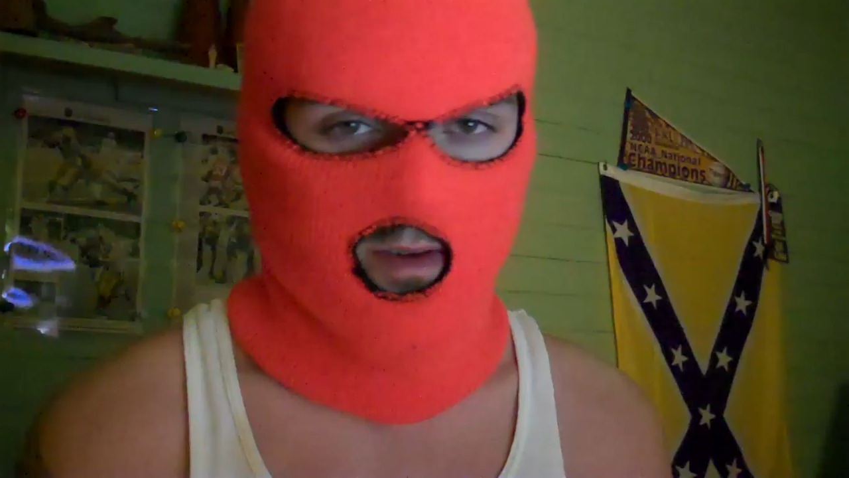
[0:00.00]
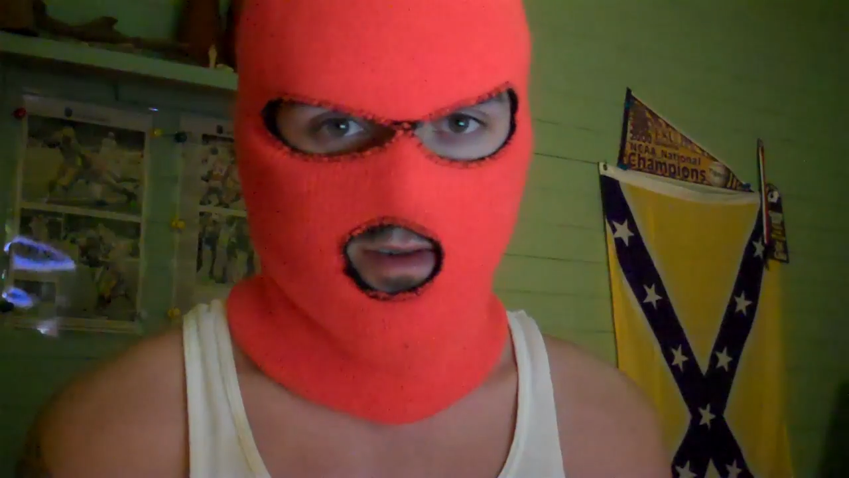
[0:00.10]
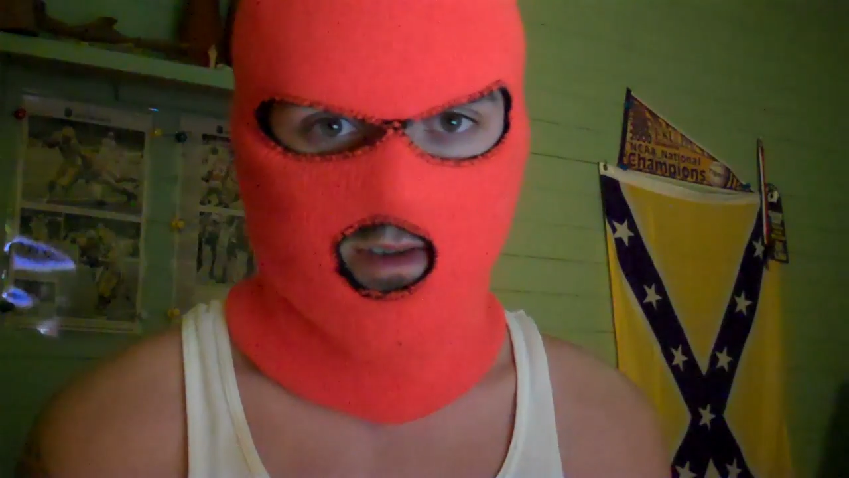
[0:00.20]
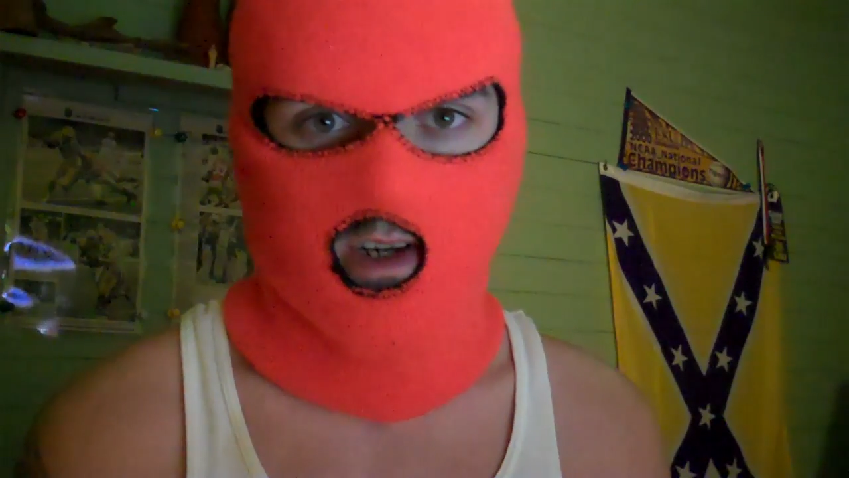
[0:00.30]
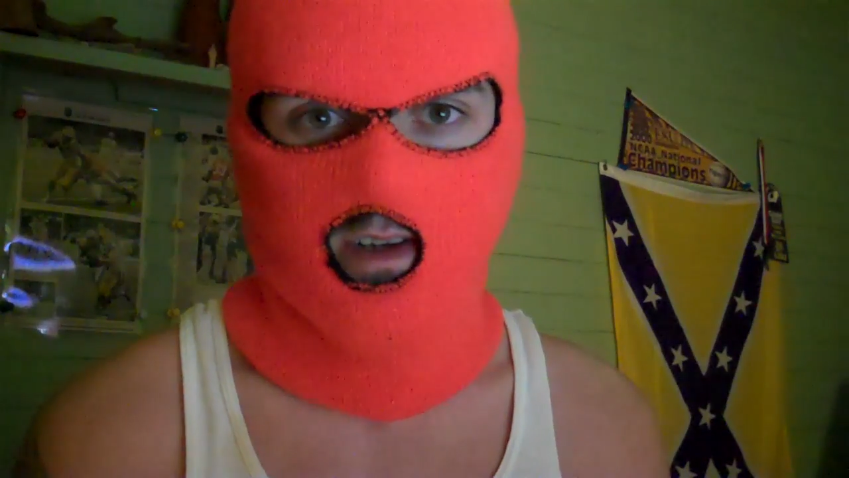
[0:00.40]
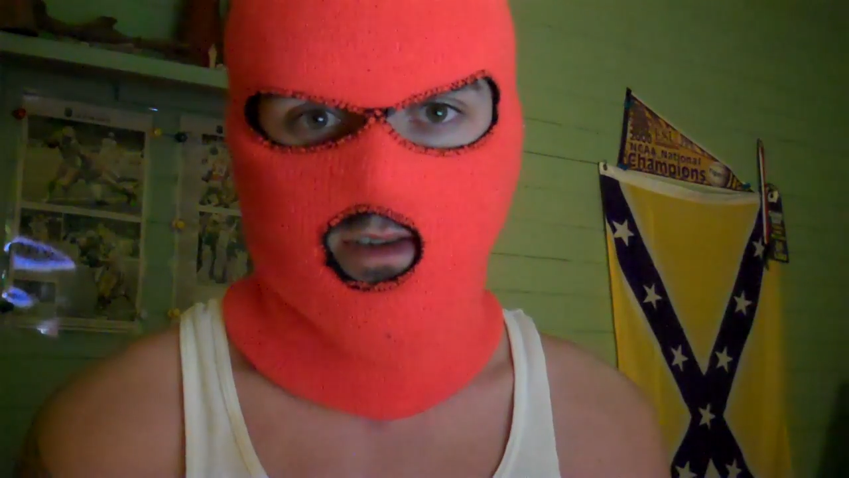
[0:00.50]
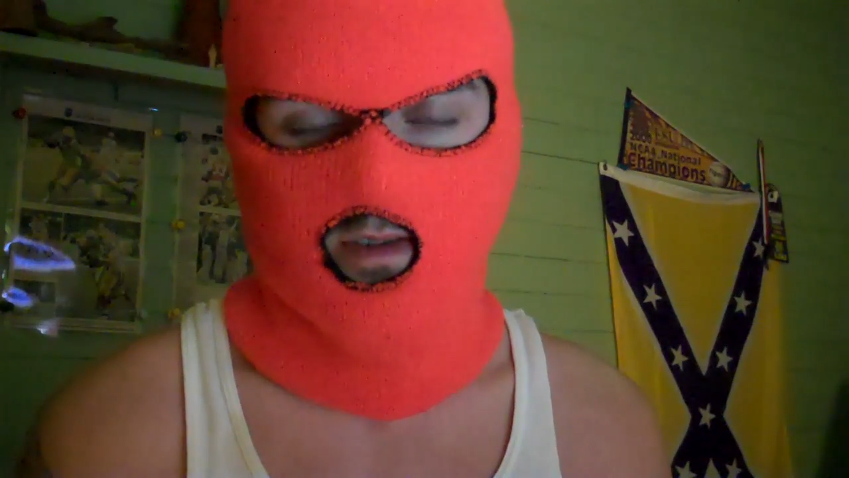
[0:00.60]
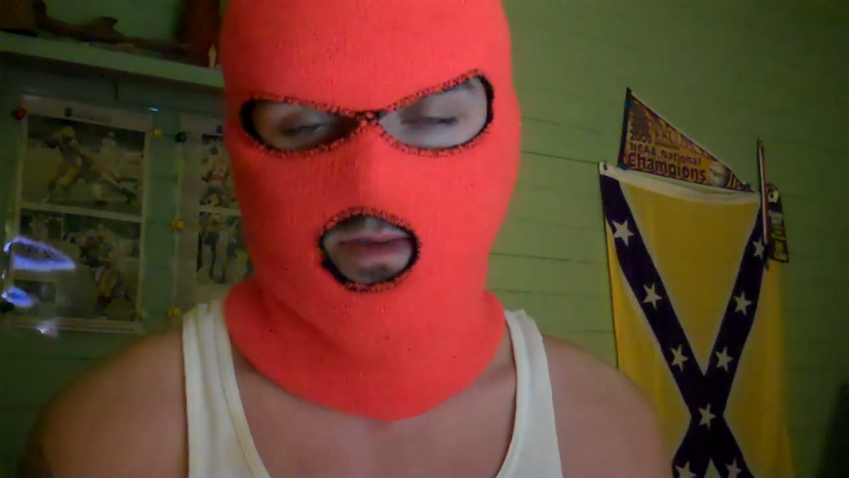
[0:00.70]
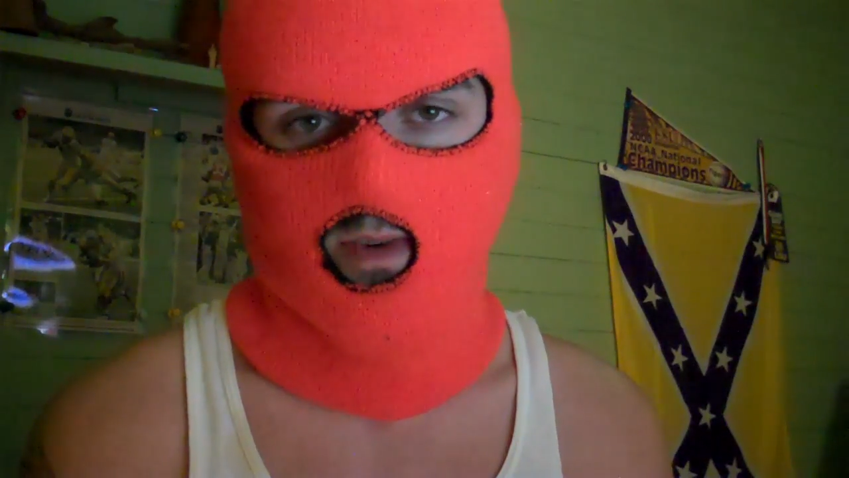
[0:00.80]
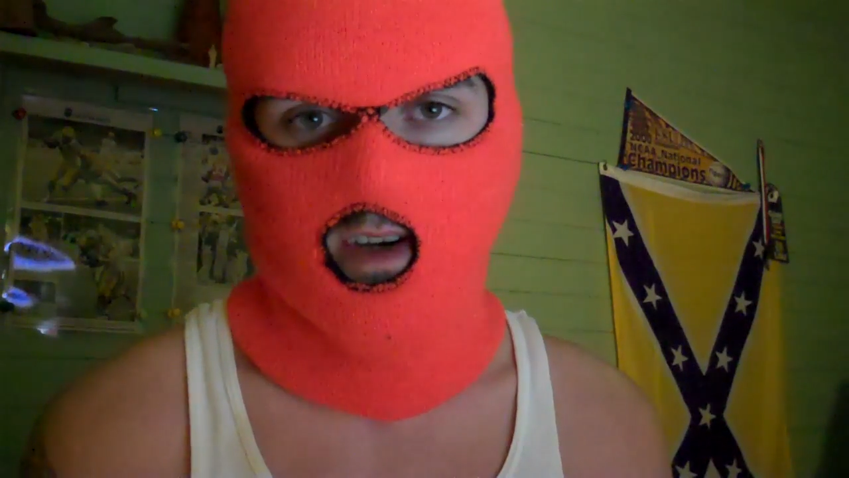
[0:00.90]
because that is
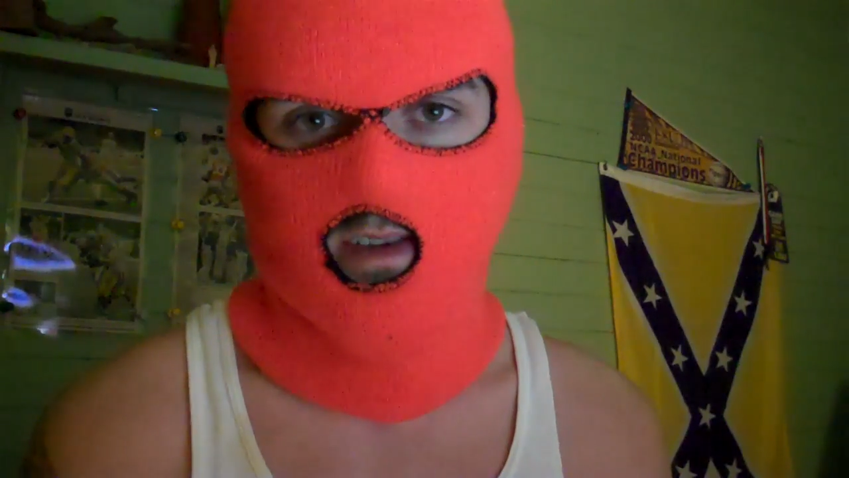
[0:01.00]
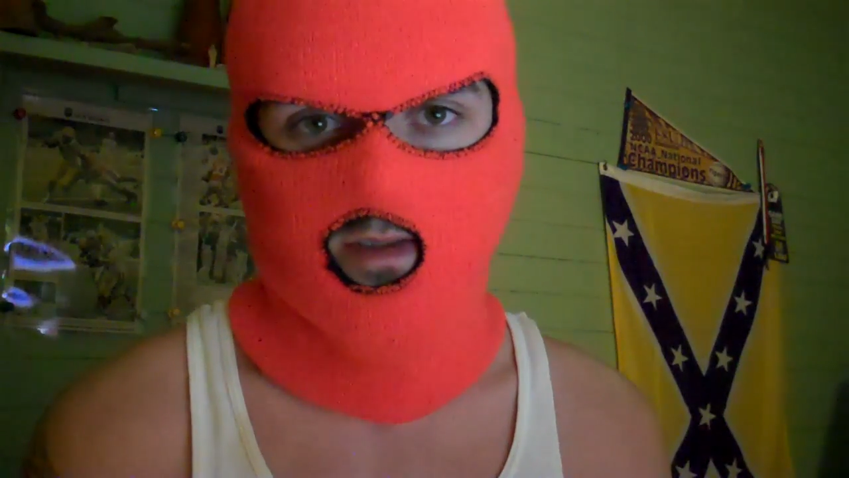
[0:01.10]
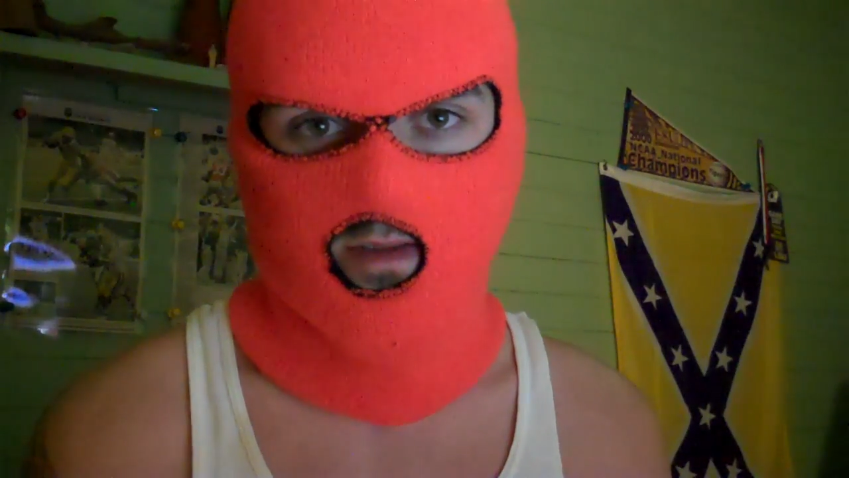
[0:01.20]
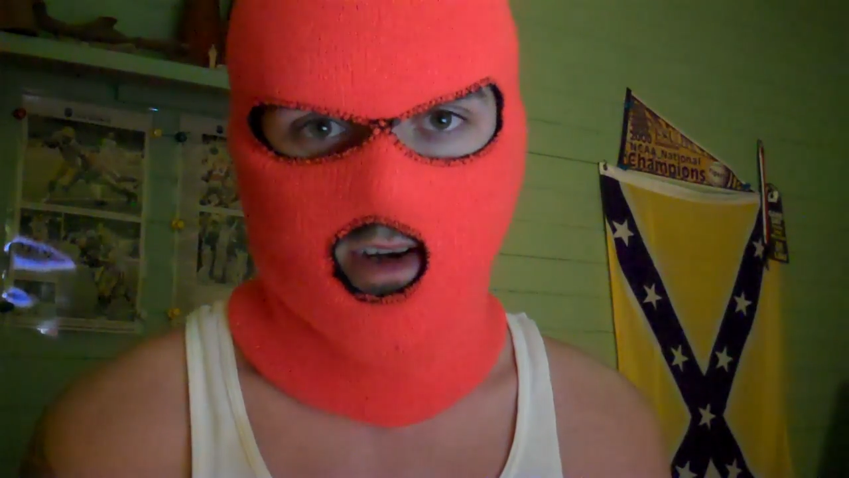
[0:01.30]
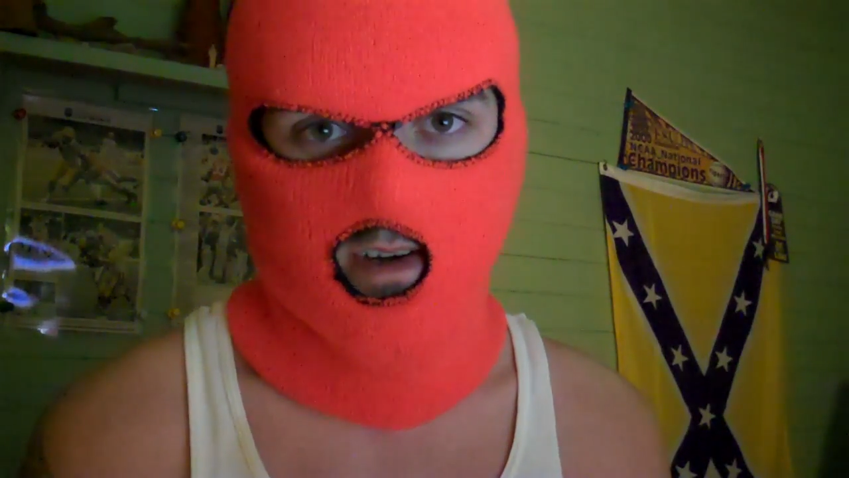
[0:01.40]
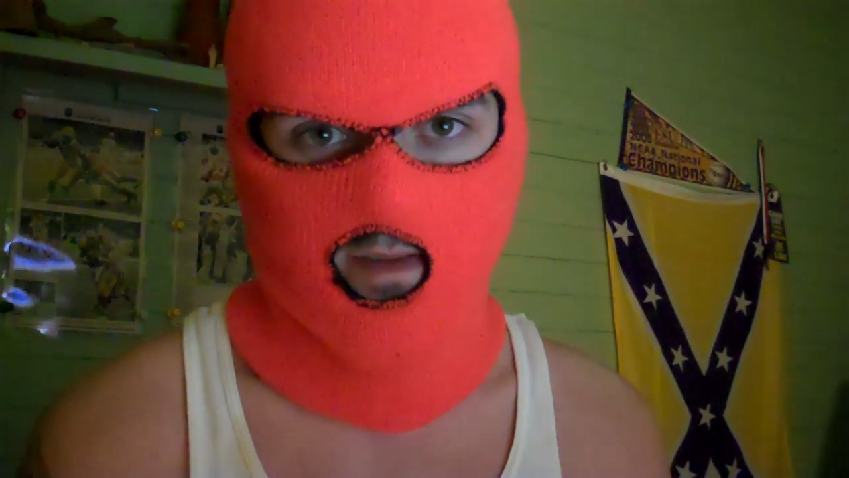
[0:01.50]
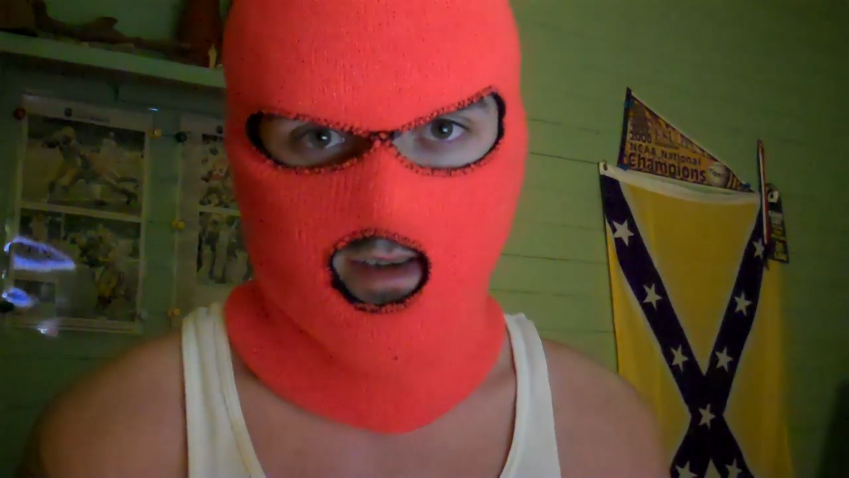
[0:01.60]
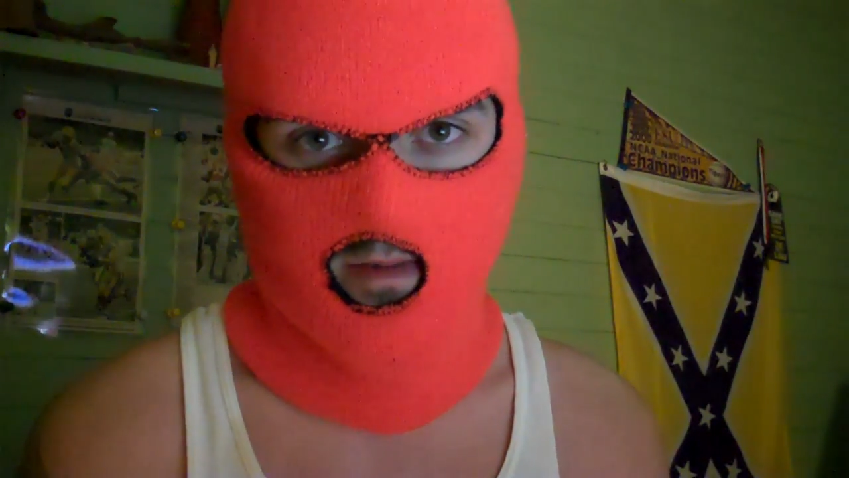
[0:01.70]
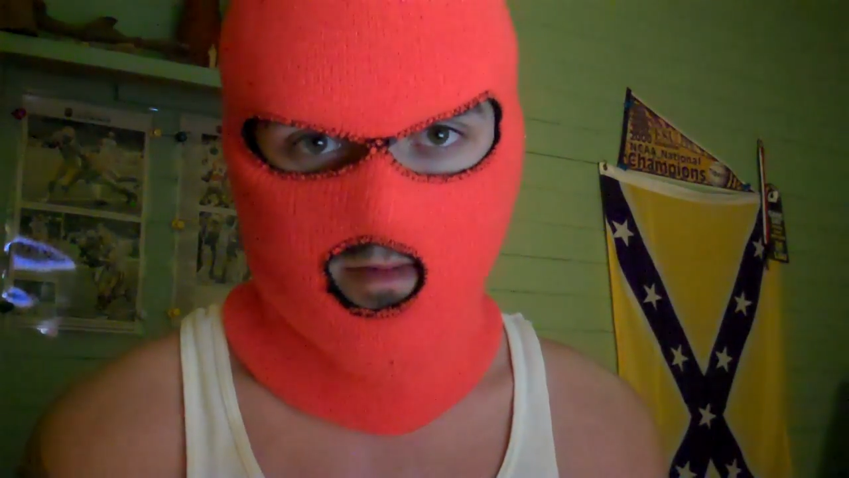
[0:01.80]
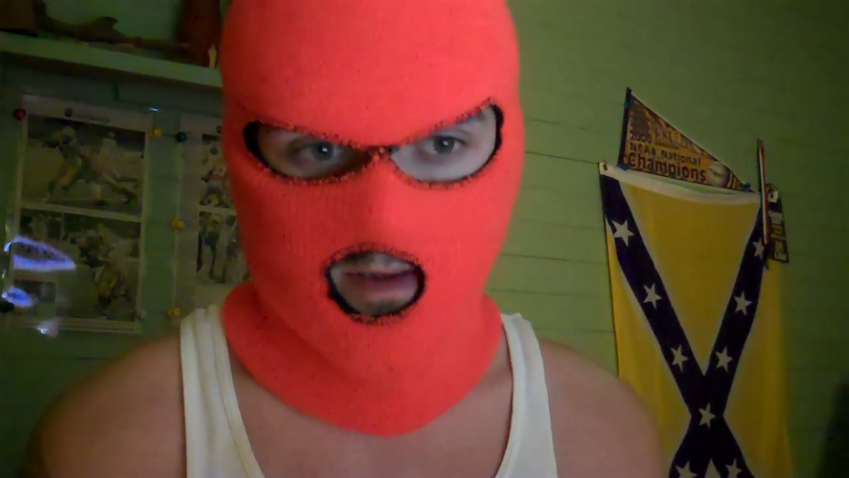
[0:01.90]
just way too heavy.